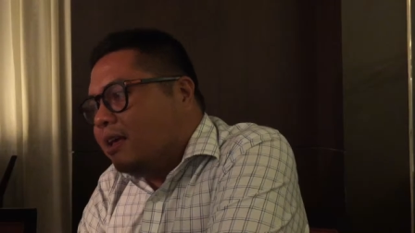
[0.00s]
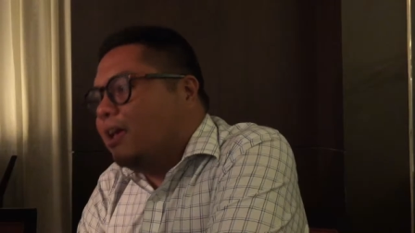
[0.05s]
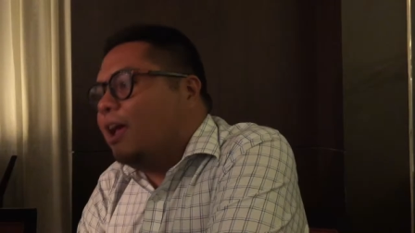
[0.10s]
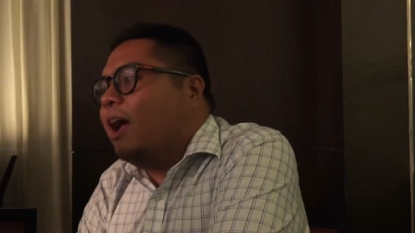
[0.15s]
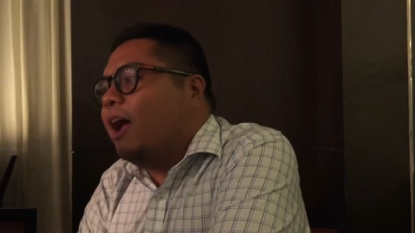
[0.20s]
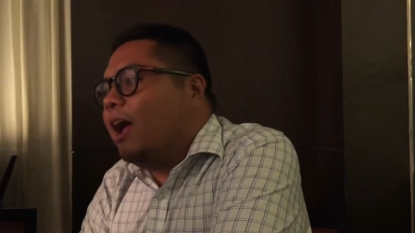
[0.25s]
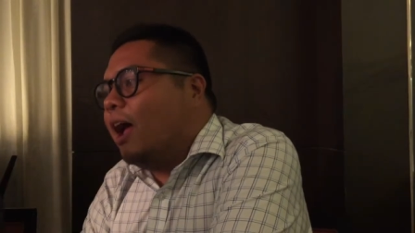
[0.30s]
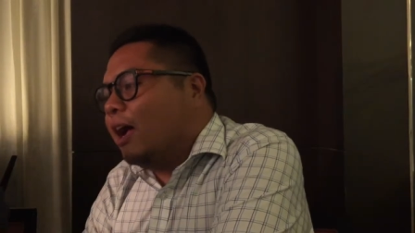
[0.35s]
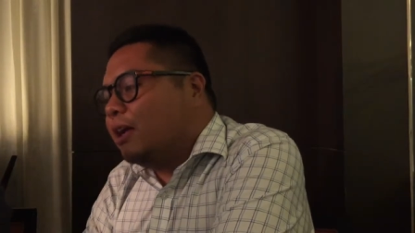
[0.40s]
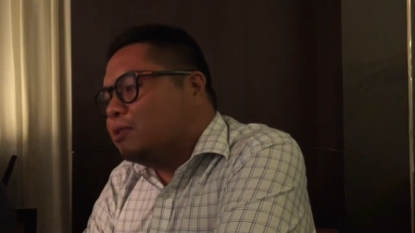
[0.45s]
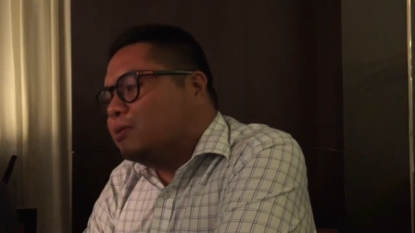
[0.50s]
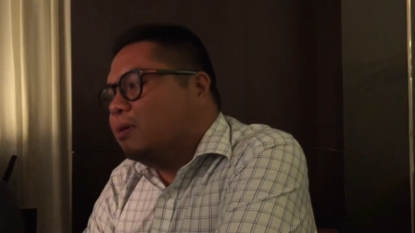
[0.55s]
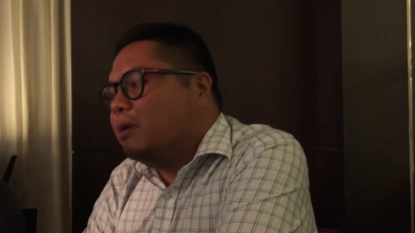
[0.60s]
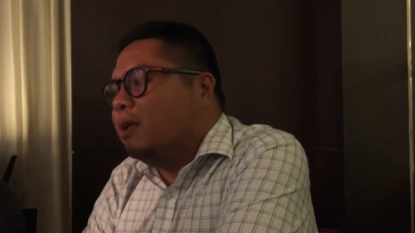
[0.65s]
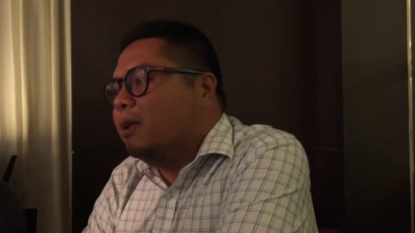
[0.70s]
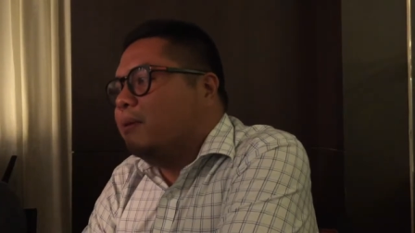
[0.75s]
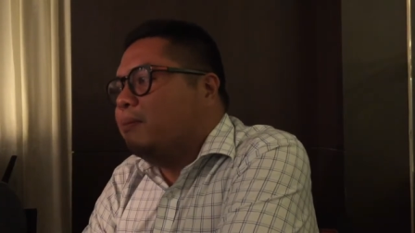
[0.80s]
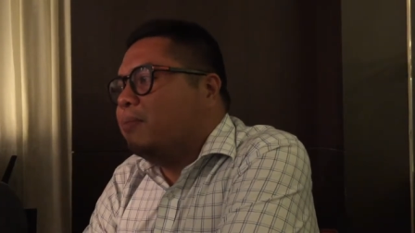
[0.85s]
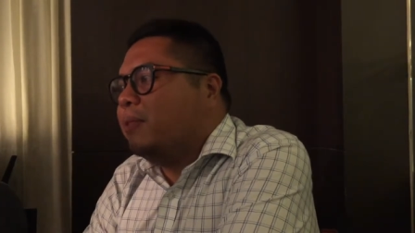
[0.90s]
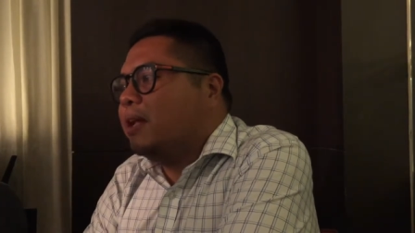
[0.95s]
Yeah,
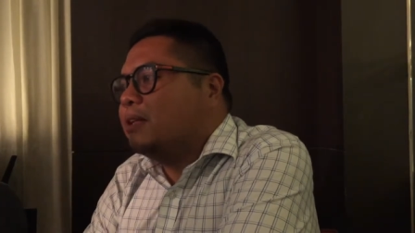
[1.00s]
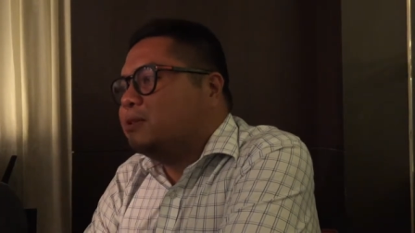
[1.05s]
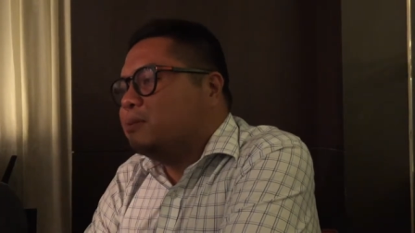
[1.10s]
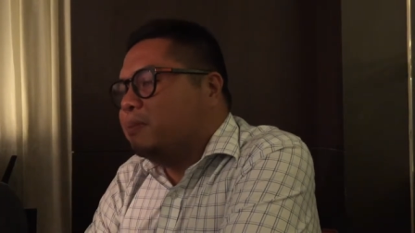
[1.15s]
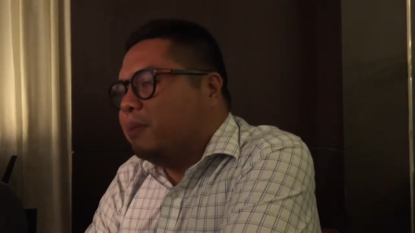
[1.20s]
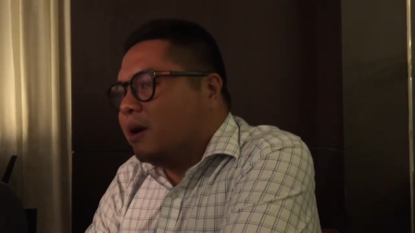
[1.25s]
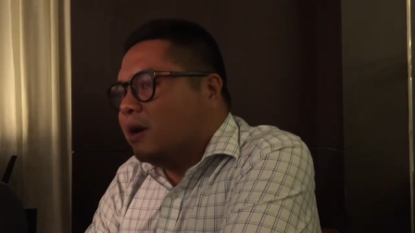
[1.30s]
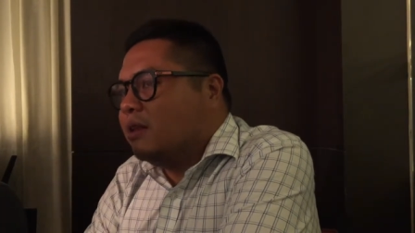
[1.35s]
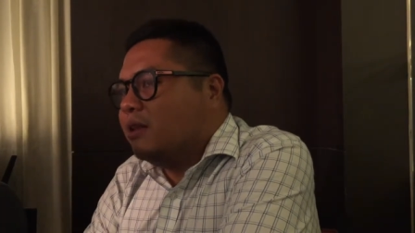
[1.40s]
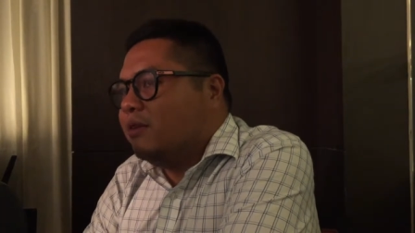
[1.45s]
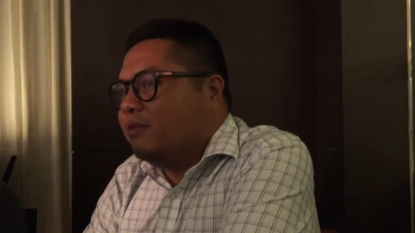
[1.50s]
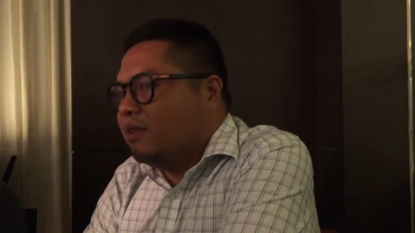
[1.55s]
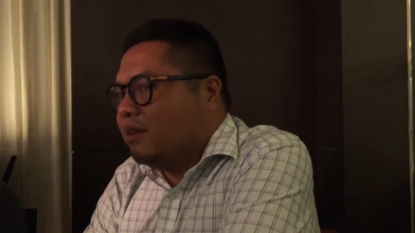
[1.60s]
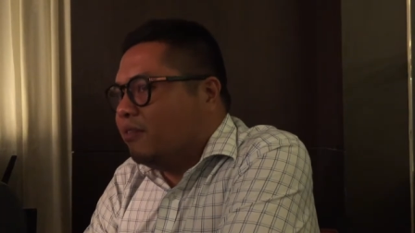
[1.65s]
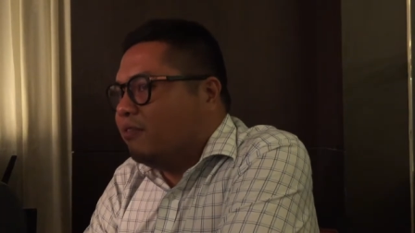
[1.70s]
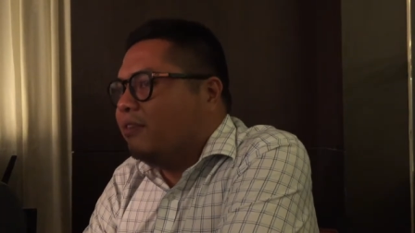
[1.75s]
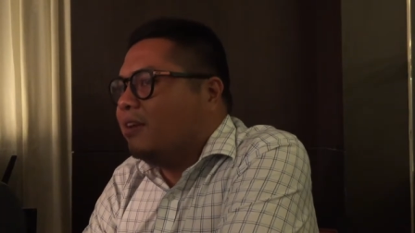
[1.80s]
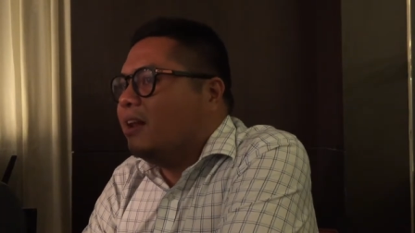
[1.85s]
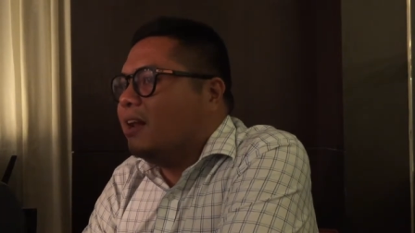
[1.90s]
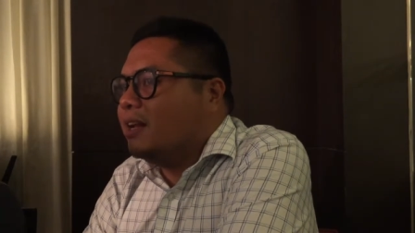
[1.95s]
actually, that's part of
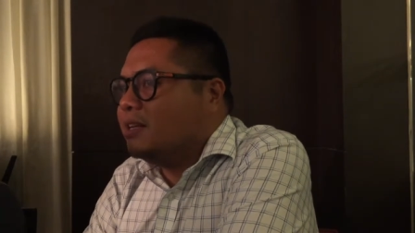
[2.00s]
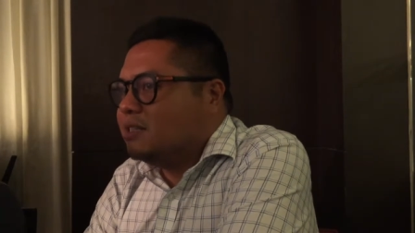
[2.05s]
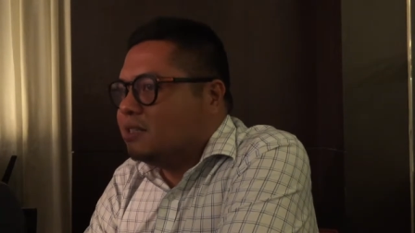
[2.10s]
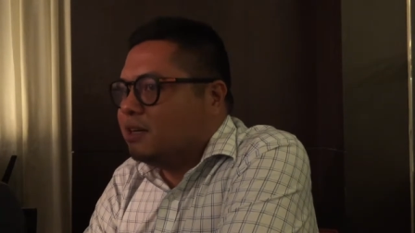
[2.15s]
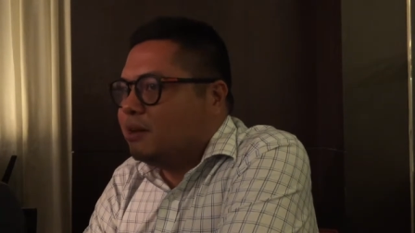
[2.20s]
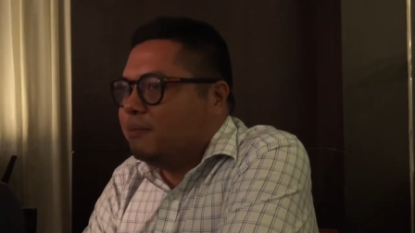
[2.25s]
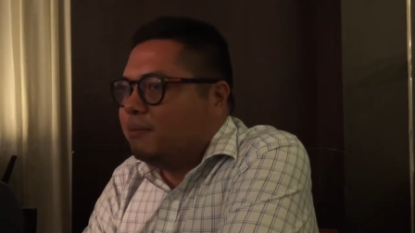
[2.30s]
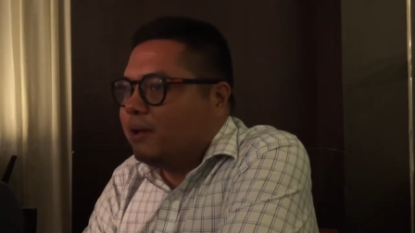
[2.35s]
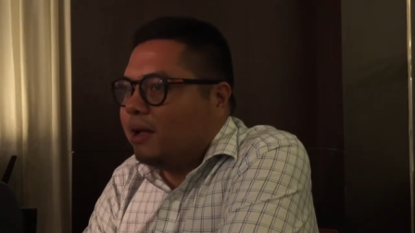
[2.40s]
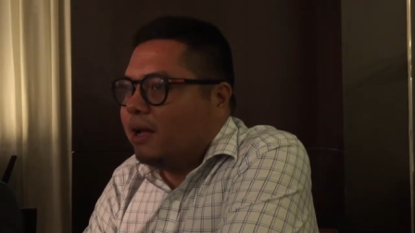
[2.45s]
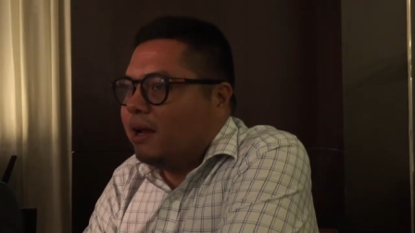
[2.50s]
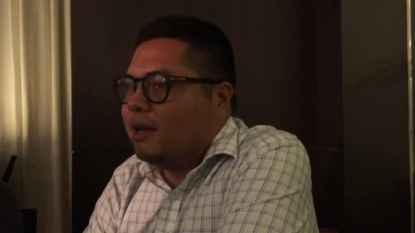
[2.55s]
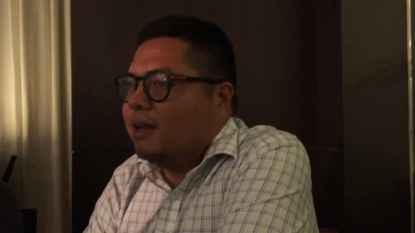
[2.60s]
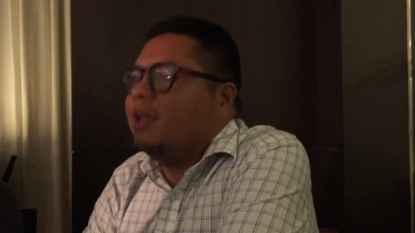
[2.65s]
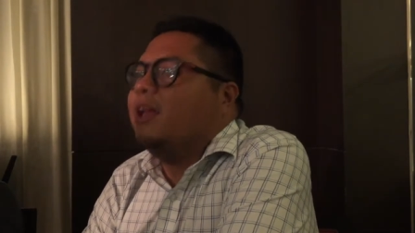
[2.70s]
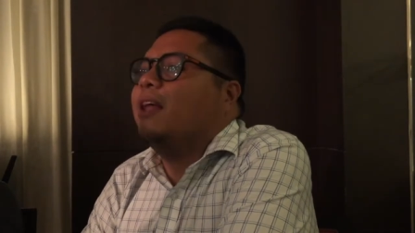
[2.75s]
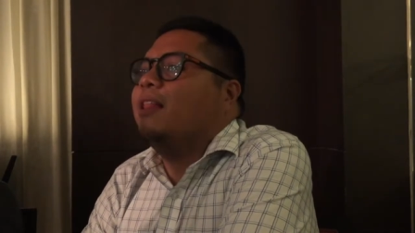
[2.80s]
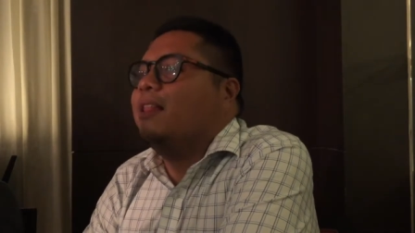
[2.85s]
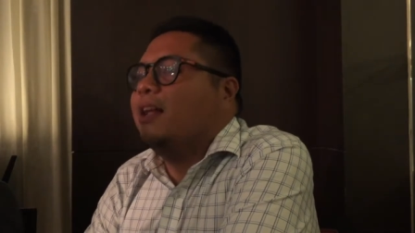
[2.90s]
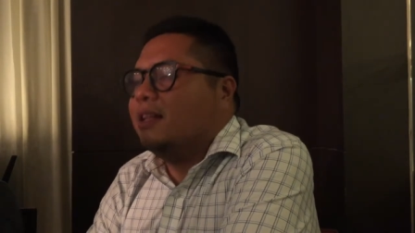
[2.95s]
the financial plan.
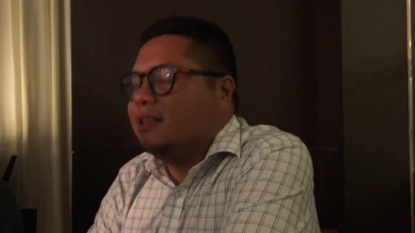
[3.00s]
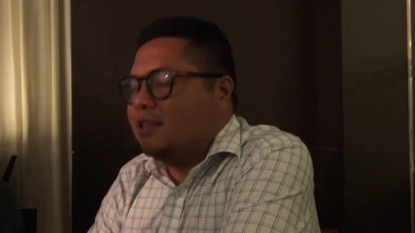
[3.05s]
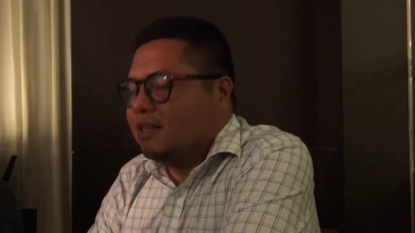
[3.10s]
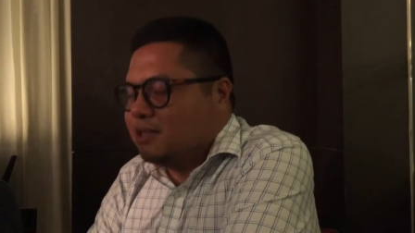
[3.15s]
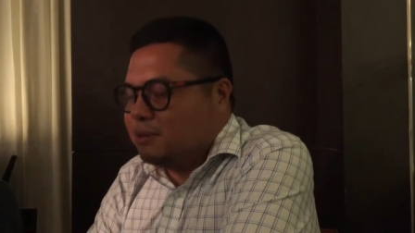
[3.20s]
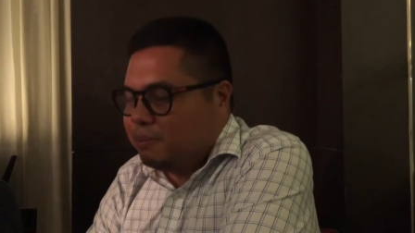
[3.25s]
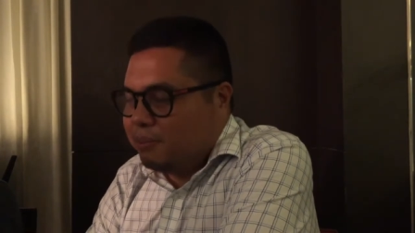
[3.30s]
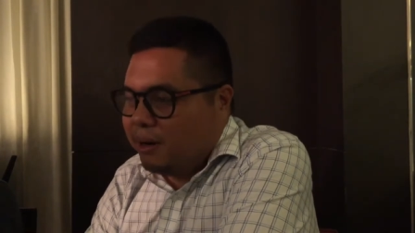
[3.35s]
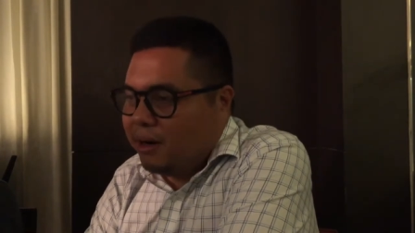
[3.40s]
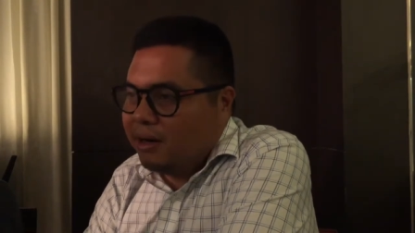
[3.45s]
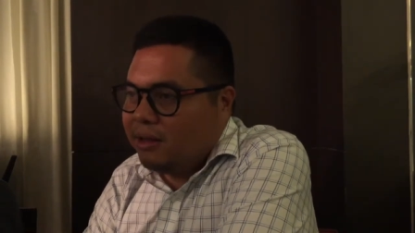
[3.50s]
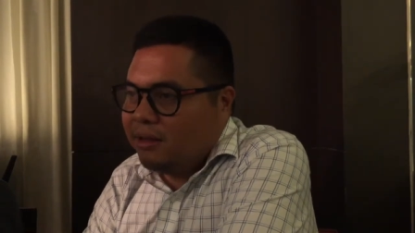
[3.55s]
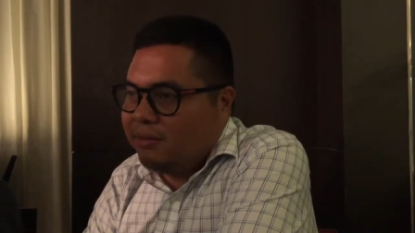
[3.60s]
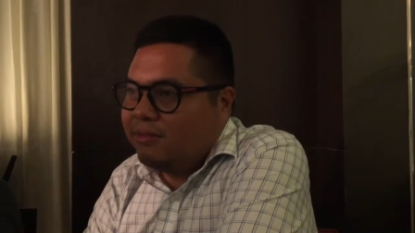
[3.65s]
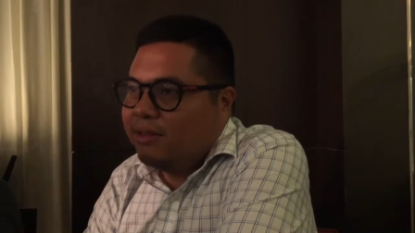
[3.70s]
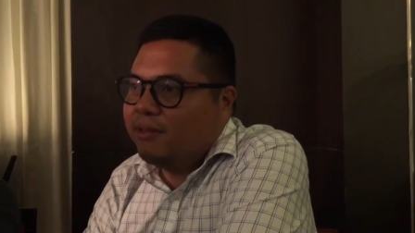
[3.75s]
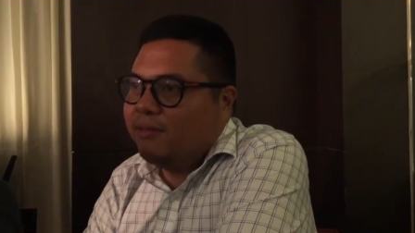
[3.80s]
Yeah, that is part of